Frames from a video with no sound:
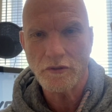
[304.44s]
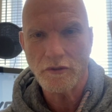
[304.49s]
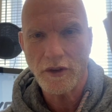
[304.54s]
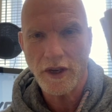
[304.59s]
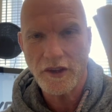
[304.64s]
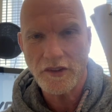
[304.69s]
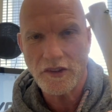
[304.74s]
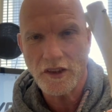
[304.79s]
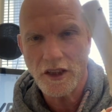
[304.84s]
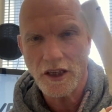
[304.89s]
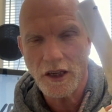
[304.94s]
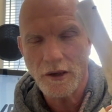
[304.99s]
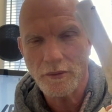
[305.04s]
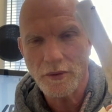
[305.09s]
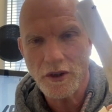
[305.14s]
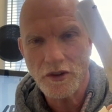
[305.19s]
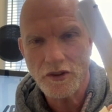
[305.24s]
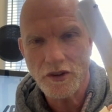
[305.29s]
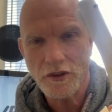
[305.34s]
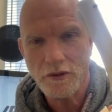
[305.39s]
flexing up
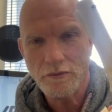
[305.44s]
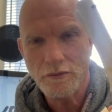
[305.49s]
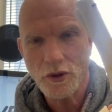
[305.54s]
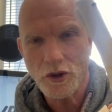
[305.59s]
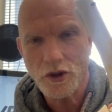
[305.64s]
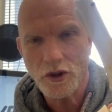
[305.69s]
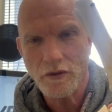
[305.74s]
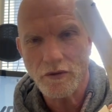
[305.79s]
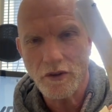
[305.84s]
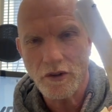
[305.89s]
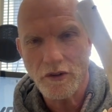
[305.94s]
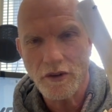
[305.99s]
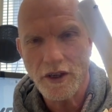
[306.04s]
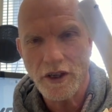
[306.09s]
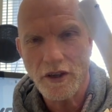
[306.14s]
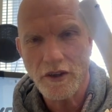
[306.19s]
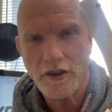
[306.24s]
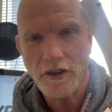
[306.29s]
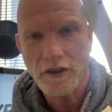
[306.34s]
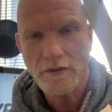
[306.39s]
as you push off the
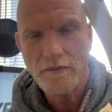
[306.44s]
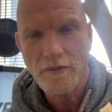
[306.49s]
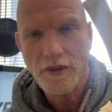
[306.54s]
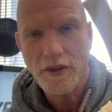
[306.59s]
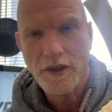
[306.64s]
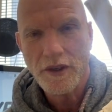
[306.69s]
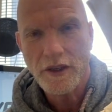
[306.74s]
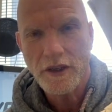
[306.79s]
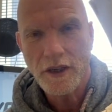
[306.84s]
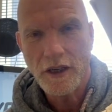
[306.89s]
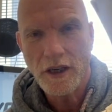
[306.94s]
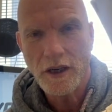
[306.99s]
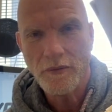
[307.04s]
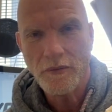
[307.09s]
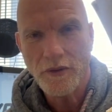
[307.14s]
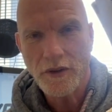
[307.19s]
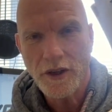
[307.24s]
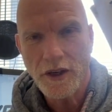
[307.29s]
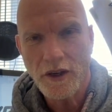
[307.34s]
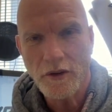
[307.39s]
ground,
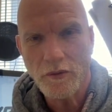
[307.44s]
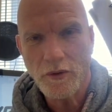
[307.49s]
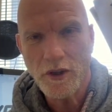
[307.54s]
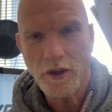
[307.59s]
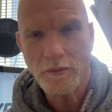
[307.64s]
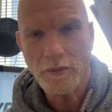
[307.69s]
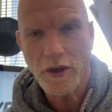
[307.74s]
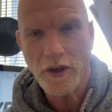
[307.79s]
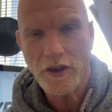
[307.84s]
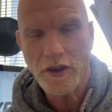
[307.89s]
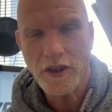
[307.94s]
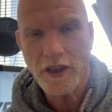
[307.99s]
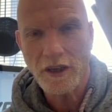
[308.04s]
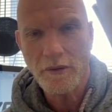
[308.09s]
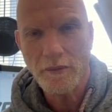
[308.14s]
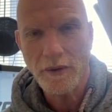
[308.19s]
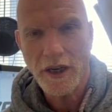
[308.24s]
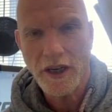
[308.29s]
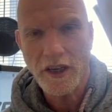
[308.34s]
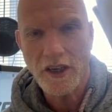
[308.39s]
With a bunion, that
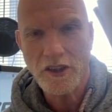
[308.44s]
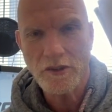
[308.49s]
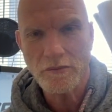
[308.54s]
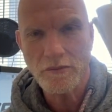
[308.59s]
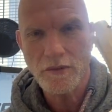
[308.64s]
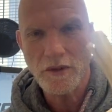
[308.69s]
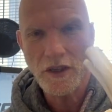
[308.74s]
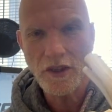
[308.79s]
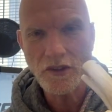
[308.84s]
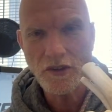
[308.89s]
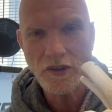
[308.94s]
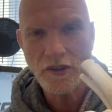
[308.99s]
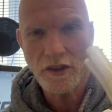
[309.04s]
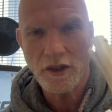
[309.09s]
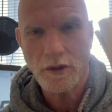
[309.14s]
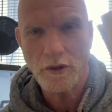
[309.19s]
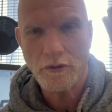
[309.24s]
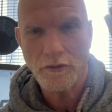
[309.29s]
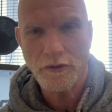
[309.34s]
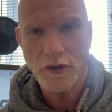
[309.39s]
mechanism isn't
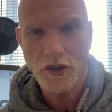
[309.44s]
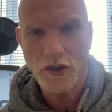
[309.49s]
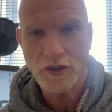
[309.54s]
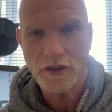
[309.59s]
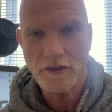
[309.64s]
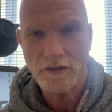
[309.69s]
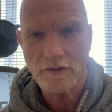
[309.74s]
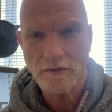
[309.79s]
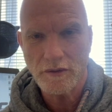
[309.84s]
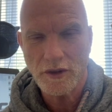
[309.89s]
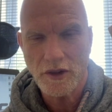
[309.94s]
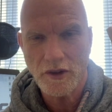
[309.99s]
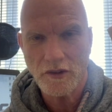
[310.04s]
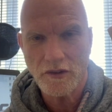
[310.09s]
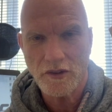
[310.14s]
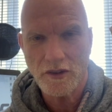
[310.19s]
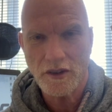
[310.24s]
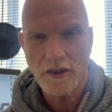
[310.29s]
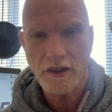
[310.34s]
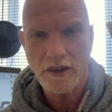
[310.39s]
so efficient
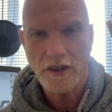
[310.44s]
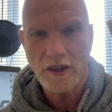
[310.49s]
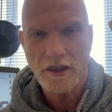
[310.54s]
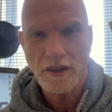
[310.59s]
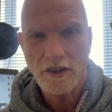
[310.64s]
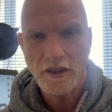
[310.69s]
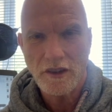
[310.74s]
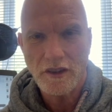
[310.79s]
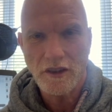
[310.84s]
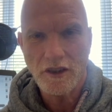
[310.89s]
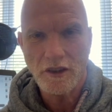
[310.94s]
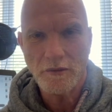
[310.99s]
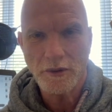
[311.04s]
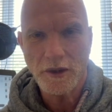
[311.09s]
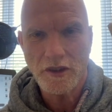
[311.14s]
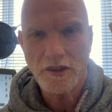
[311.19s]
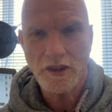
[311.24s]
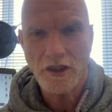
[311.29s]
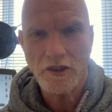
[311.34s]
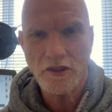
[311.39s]
because the
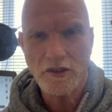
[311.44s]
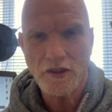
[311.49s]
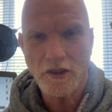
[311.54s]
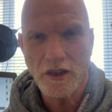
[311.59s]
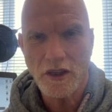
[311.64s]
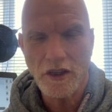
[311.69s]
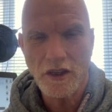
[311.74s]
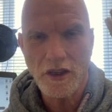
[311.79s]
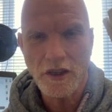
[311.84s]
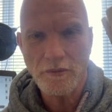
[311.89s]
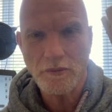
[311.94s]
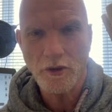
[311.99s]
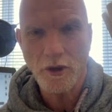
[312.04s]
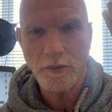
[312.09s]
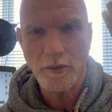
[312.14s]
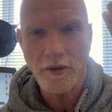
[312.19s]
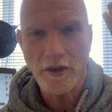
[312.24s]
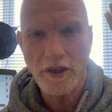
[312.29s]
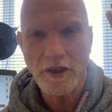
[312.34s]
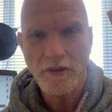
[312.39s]
big toe is not aligned
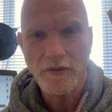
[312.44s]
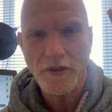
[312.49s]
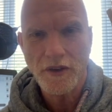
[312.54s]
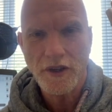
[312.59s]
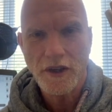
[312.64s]
properly.